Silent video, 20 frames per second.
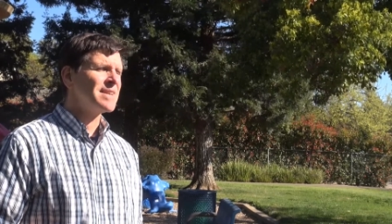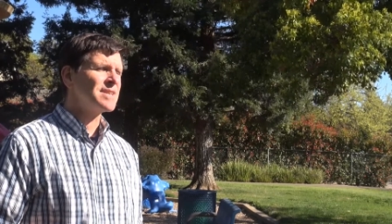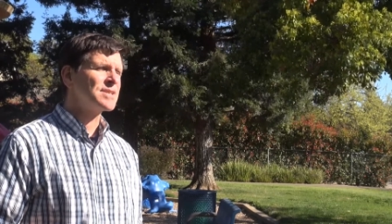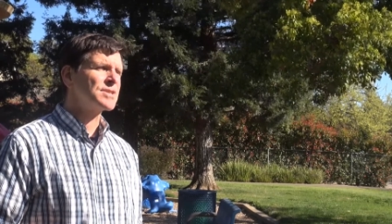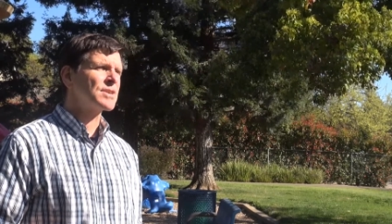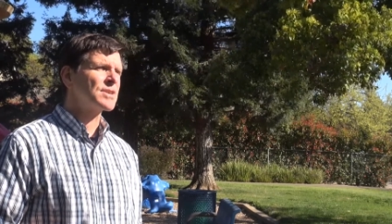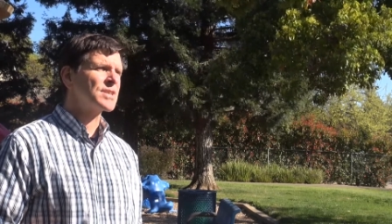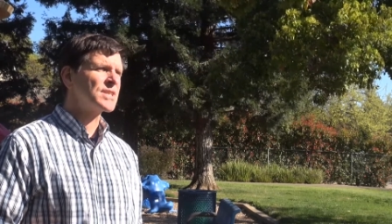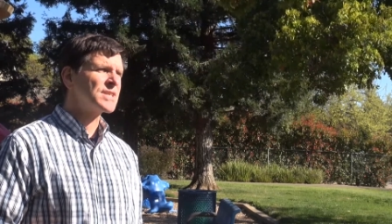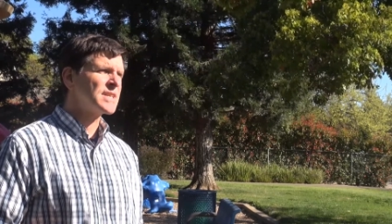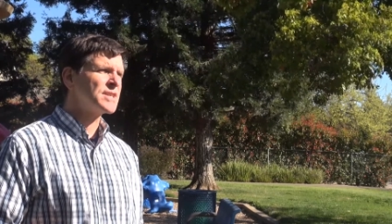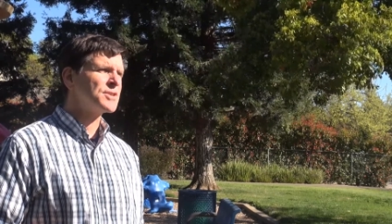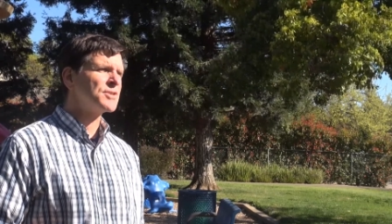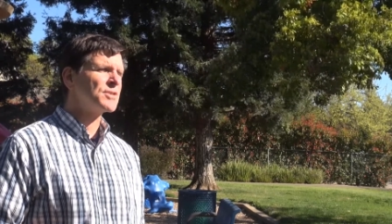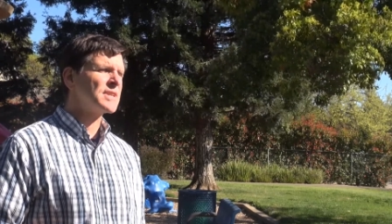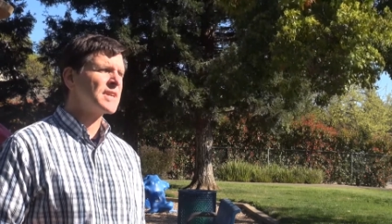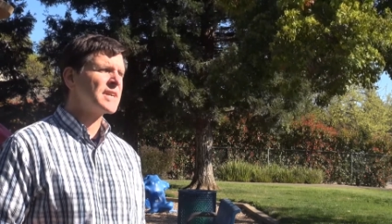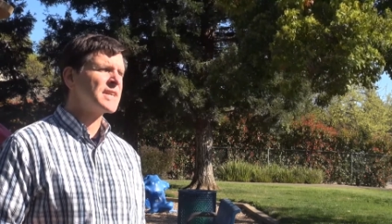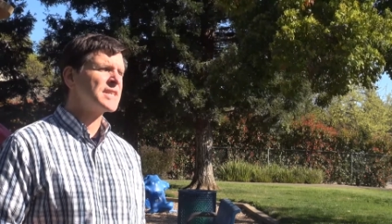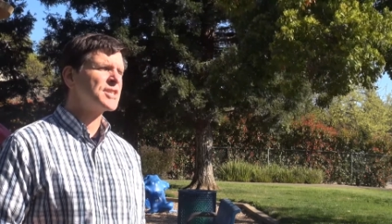is our
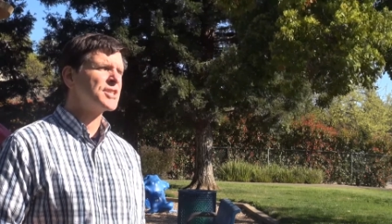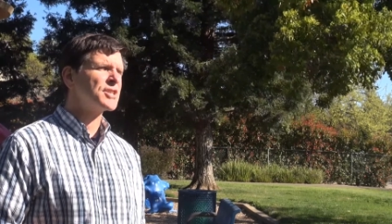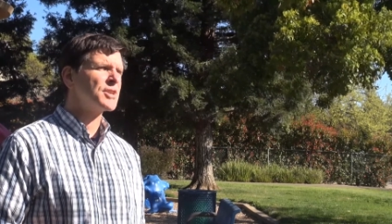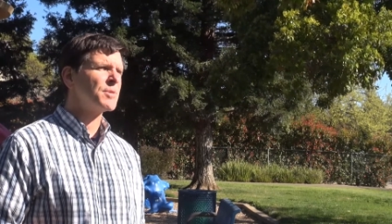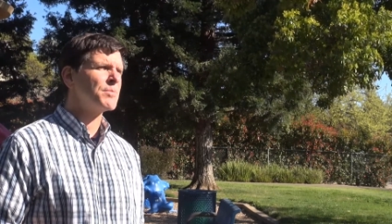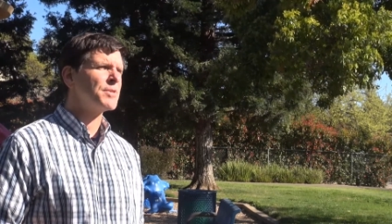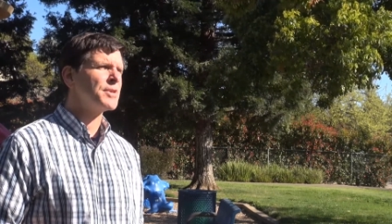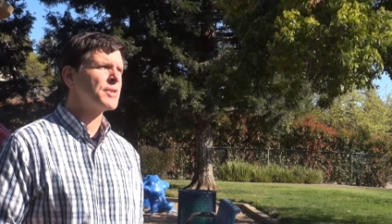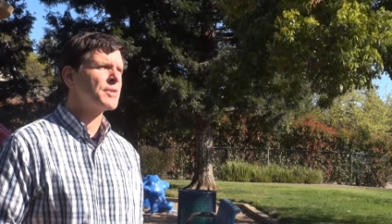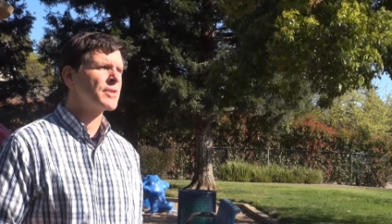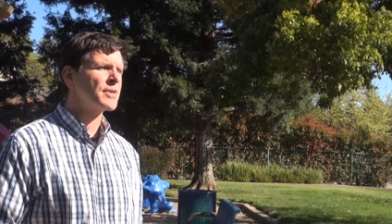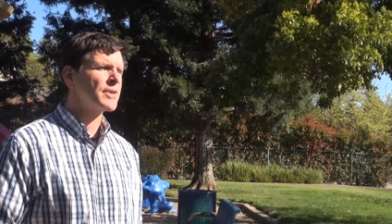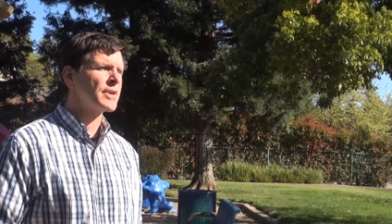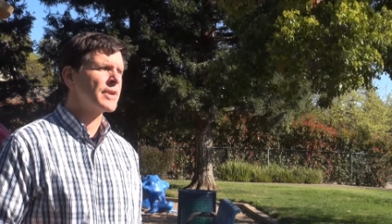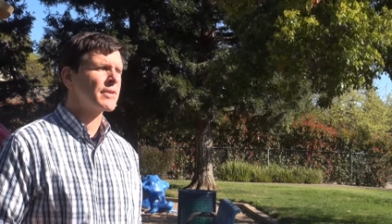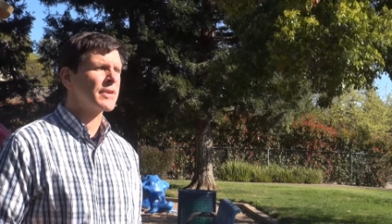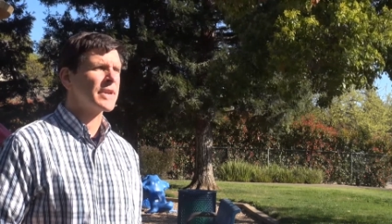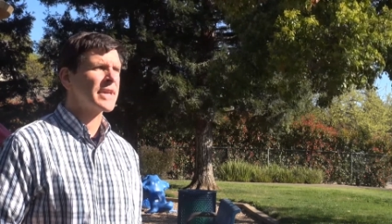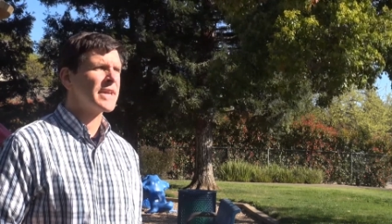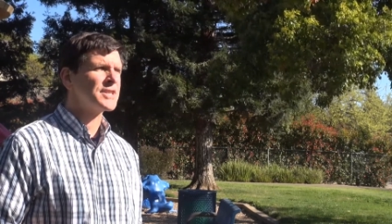centralized computer
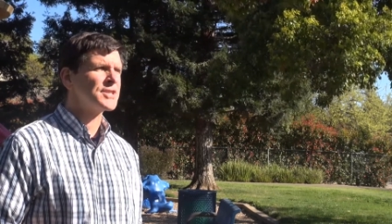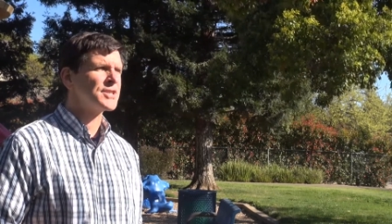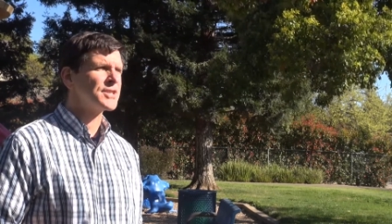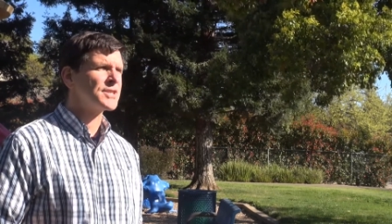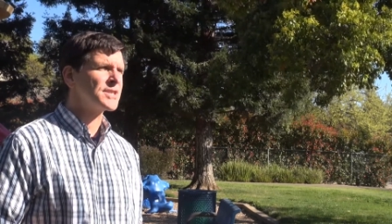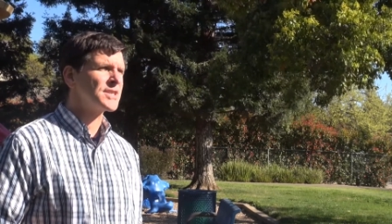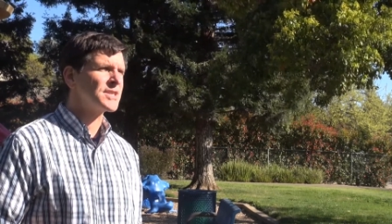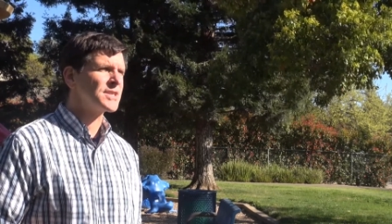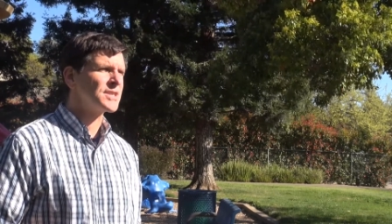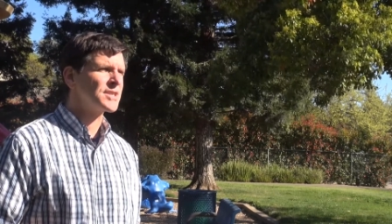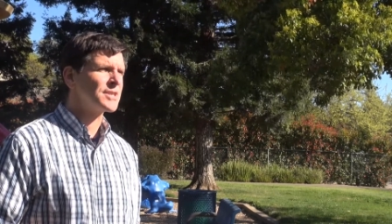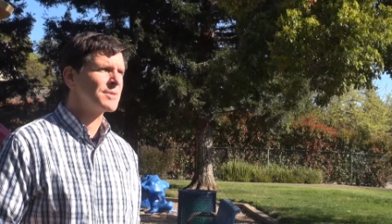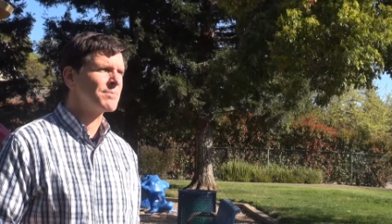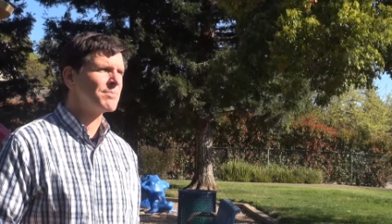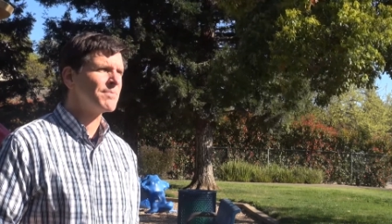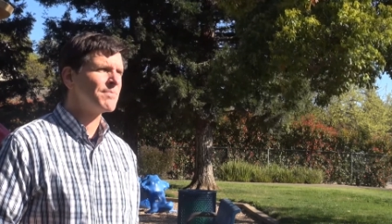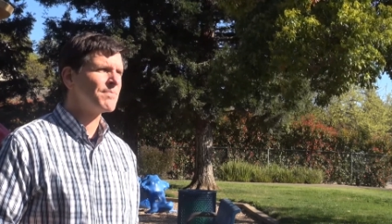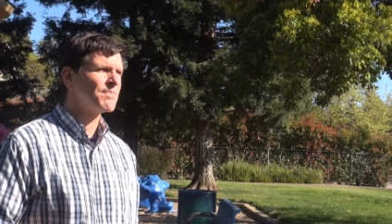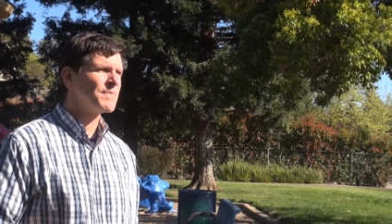irrigation system.